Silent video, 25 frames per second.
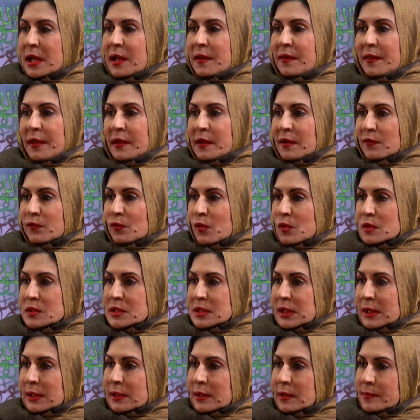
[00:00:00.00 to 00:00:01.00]
then of course
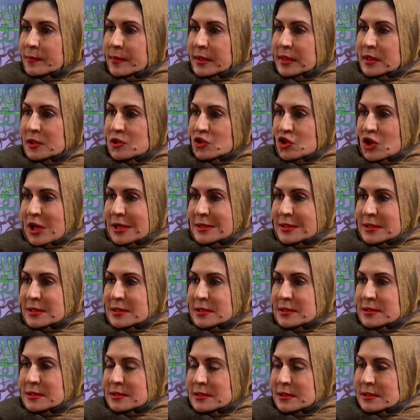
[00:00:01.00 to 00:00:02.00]
the criminal
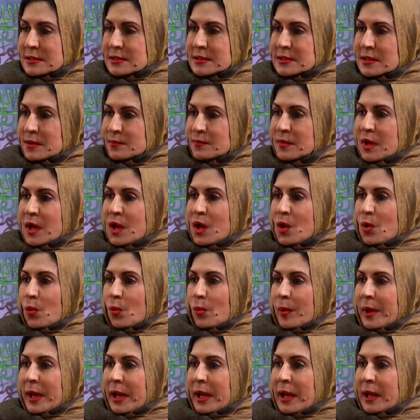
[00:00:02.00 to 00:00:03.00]
justice system
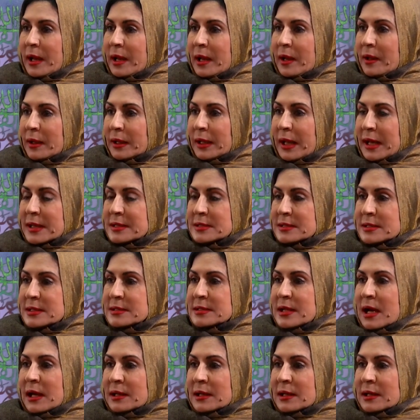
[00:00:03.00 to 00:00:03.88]
where cases mm.